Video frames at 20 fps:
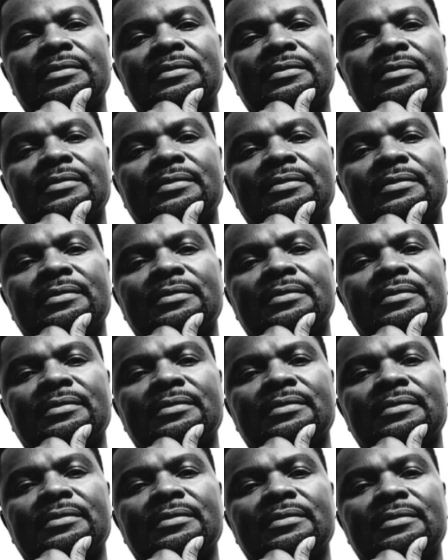
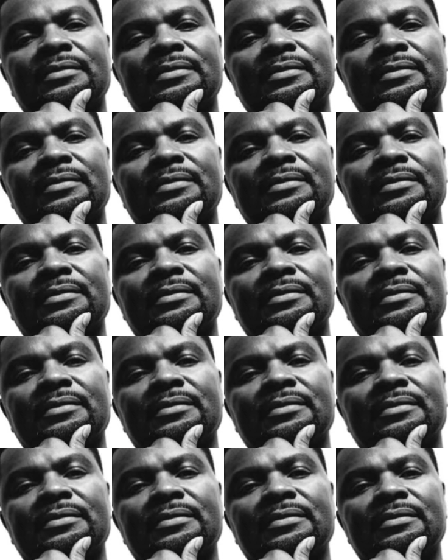
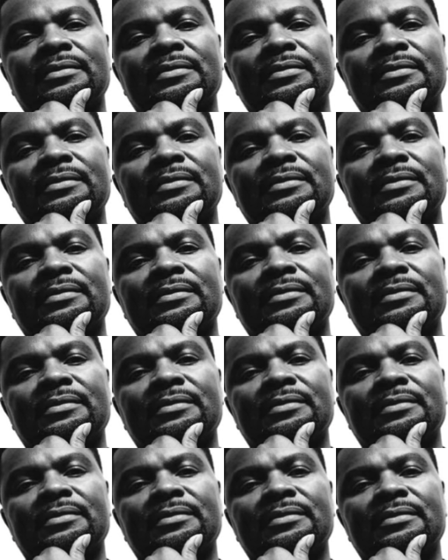
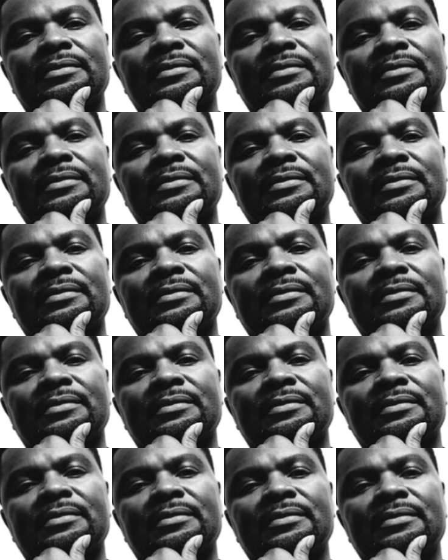
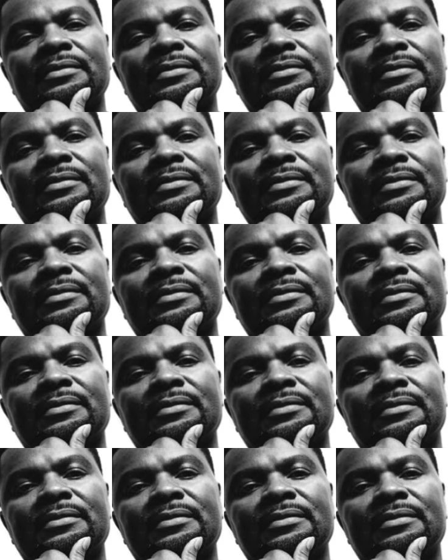
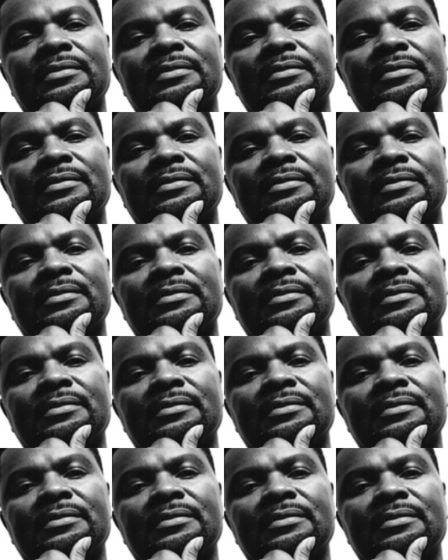This person isn't speaking.